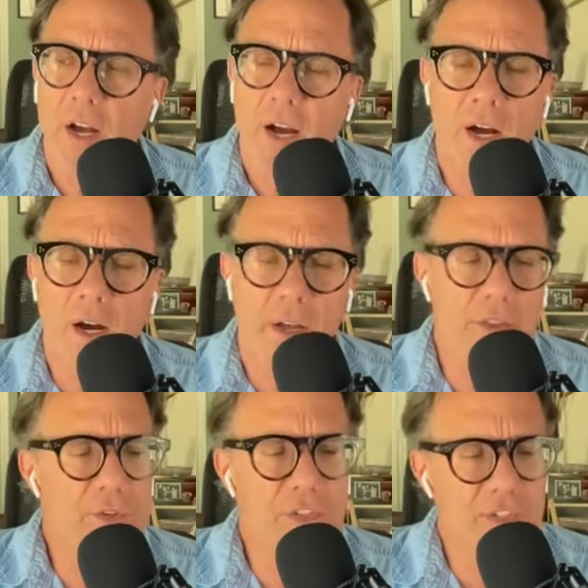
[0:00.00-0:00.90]

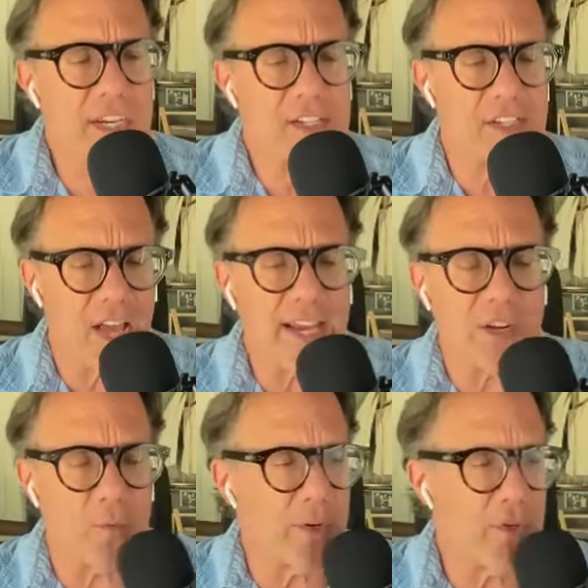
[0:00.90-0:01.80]
other seats like
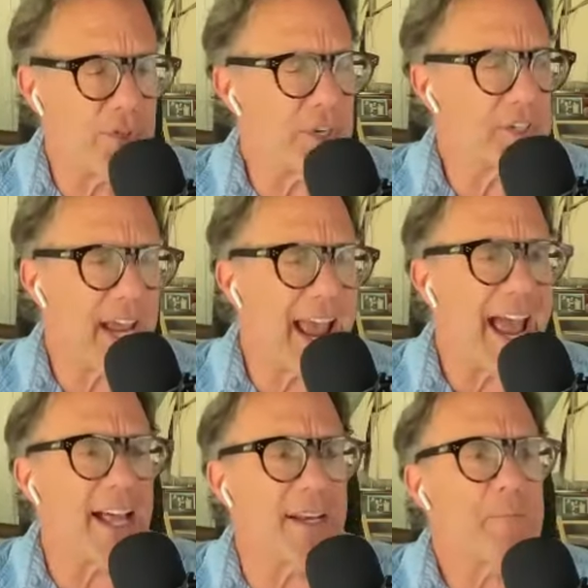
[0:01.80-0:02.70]
it, where you just
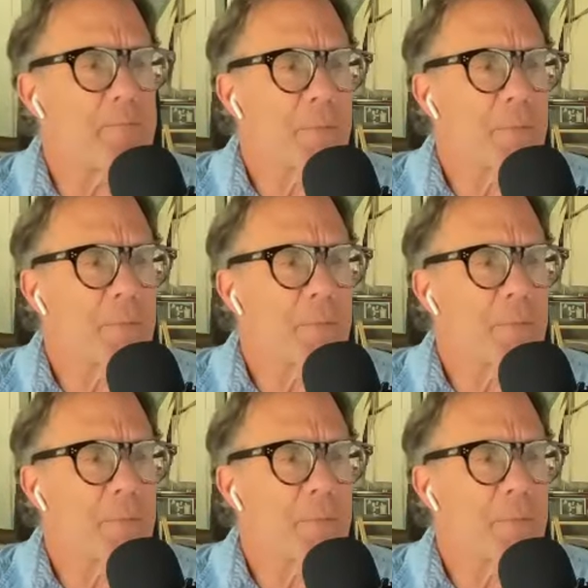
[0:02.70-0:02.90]
had